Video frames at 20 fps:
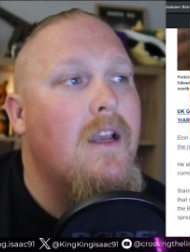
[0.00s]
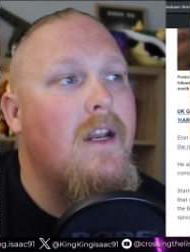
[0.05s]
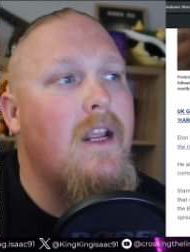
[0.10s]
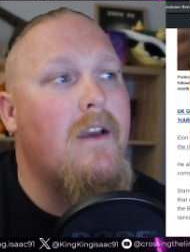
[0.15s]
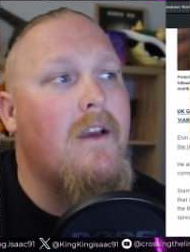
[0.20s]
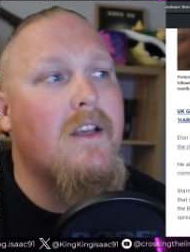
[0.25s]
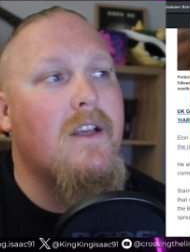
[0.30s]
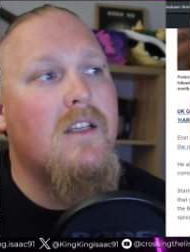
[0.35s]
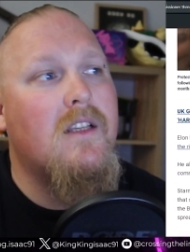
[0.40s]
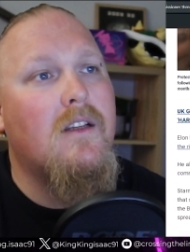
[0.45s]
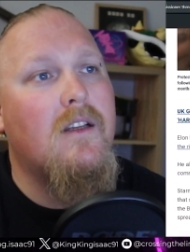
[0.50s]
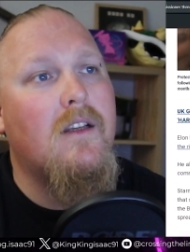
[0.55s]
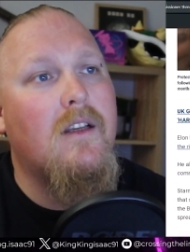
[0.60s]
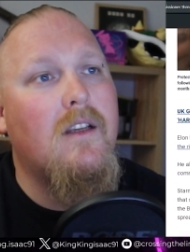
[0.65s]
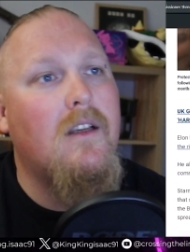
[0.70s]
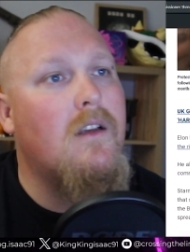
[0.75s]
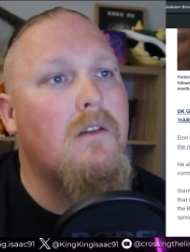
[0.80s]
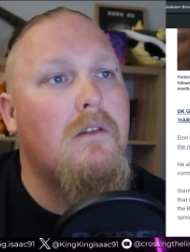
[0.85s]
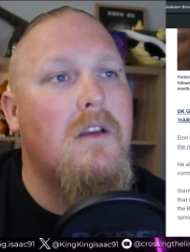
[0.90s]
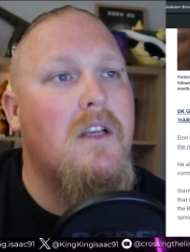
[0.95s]
Now,
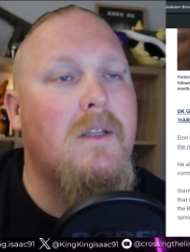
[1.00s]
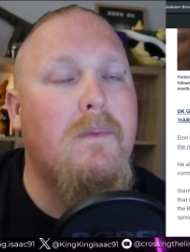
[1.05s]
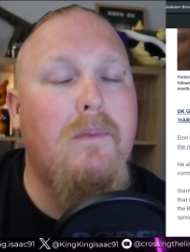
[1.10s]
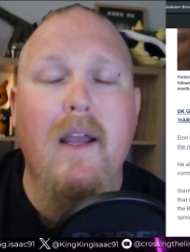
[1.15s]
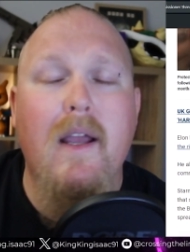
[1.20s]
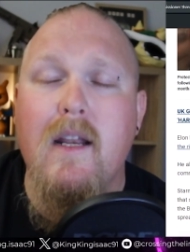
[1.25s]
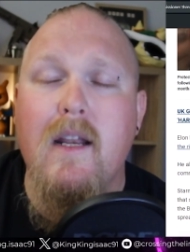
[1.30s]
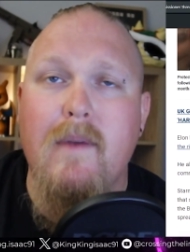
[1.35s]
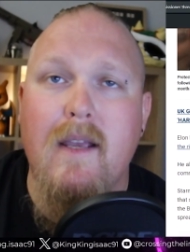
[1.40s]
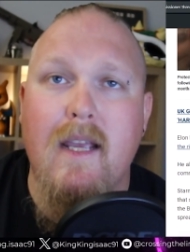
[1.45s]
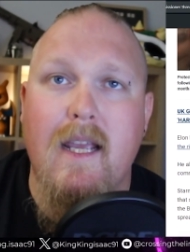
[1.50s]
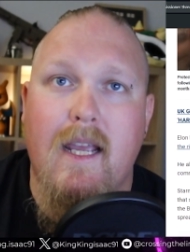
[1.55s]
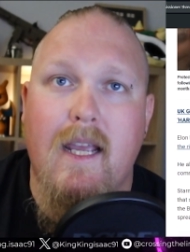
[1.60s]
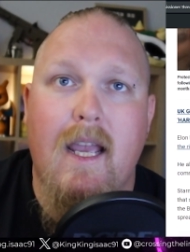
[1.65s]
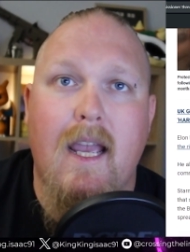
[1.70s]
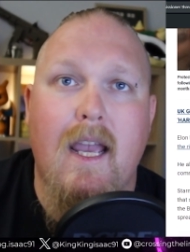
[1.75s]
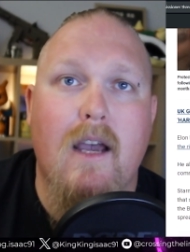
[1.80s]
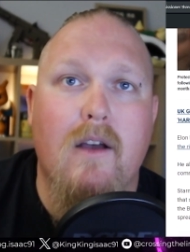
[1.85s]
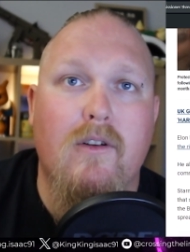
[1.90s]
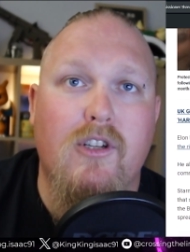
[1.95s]
explain to me
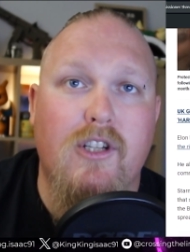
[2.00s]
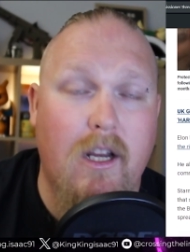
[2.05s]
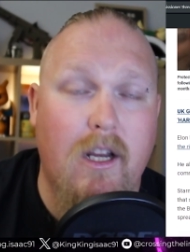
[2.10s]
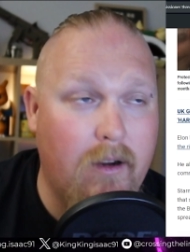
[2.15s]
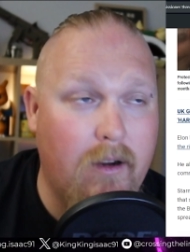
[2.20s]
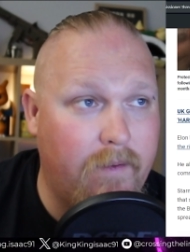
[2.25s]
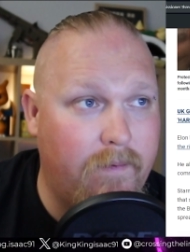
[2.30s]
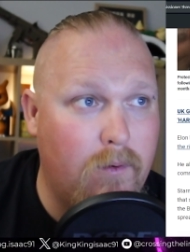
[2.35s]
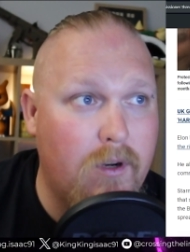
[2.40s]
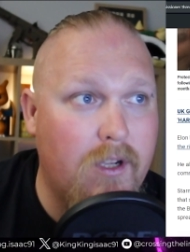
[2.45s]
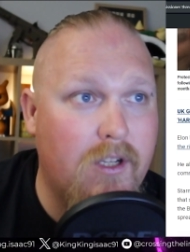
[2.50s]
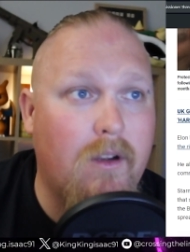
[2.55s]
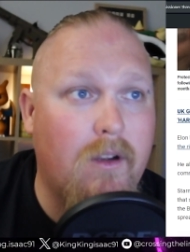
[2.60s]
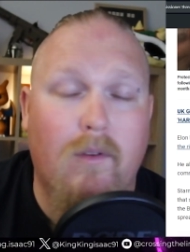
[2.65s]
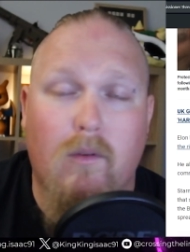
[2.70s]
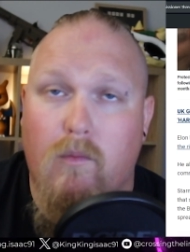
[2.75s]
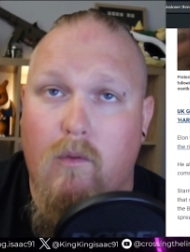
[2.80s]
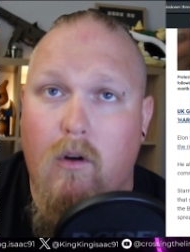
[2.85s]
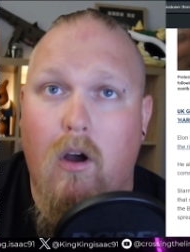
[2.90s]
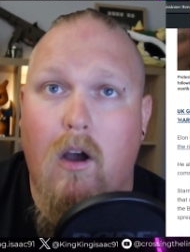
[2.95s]
how sharing footage
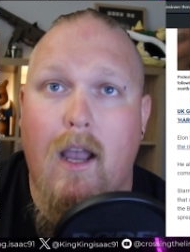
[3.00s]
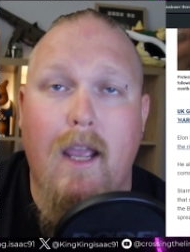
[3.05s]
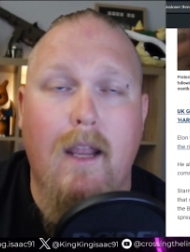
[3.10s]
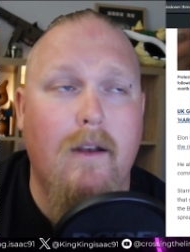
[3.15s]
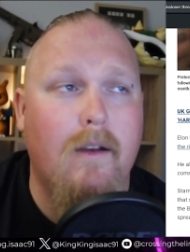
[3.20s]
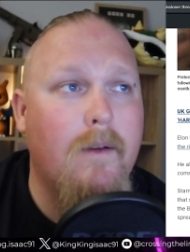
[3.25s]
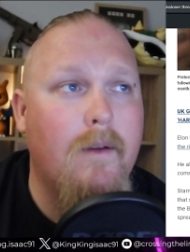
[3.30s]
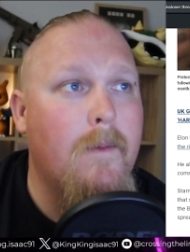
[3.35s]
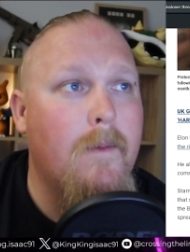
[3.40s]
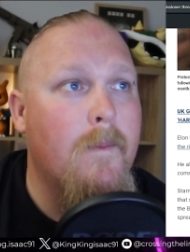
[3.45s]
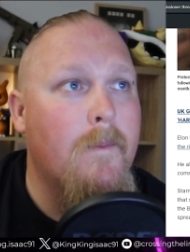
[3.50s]
of a riot